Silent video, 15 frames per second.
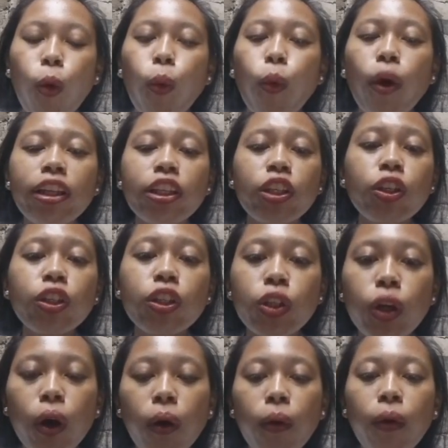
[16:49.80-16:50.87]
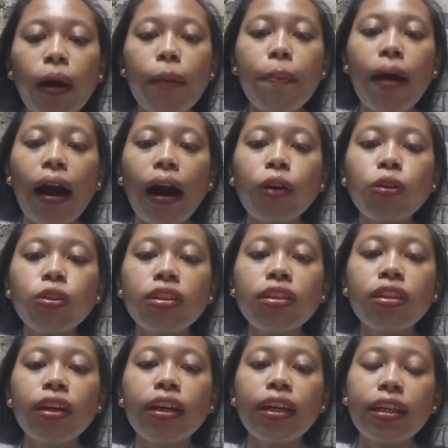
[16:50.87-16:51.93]
what you know
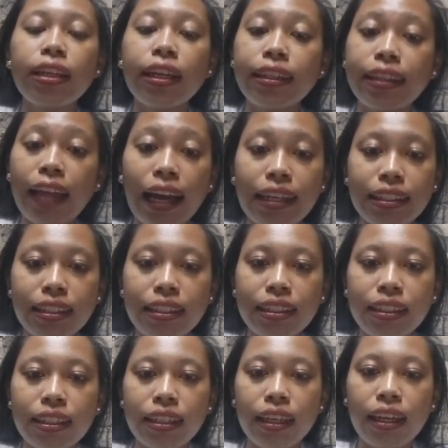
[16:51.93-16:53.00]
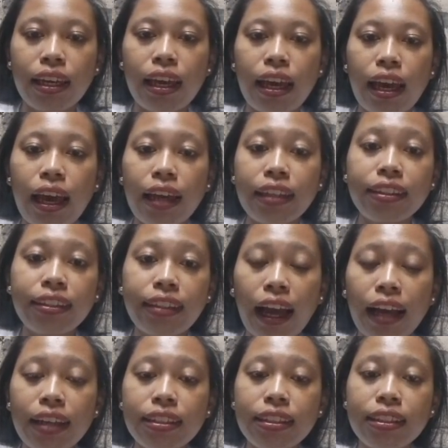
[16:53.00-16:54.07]
about the task, and
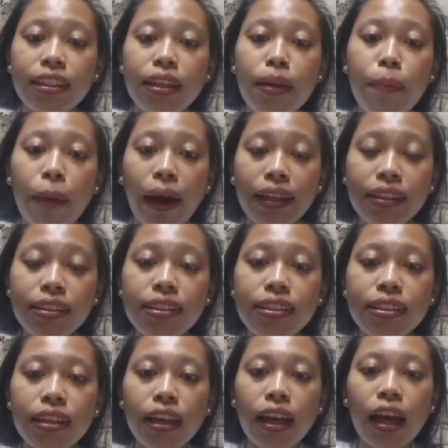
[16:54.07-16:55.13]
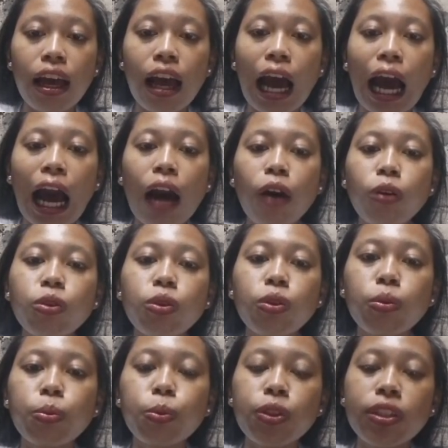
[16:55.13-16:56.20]
task demands, how
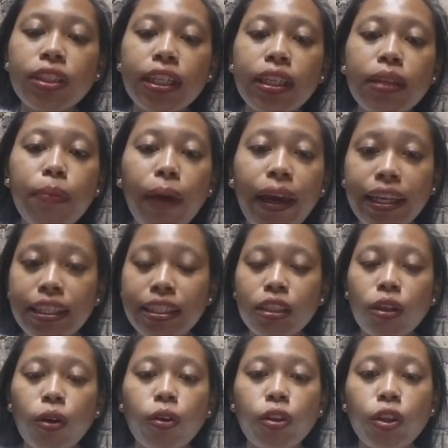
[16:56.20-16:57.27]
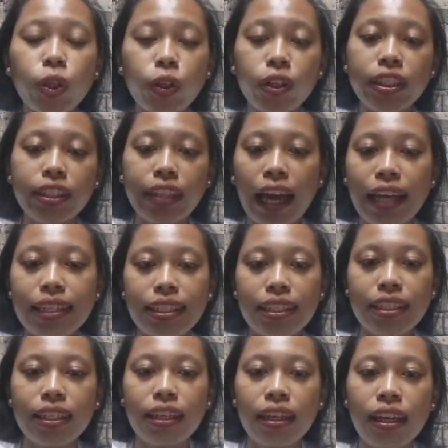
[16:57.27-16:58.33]
to proceed based on your
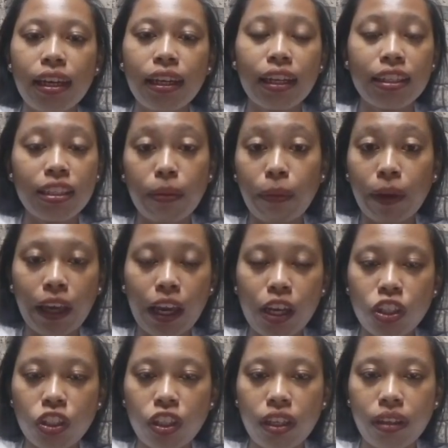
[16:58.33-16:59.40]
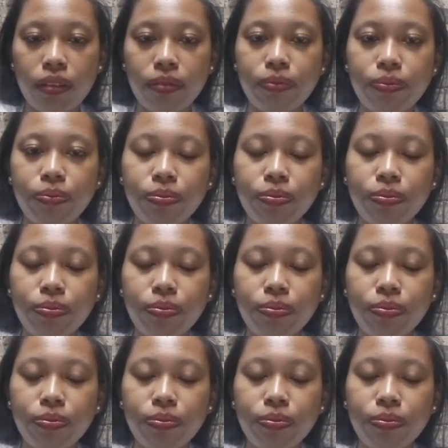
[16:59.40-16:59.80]
task classification.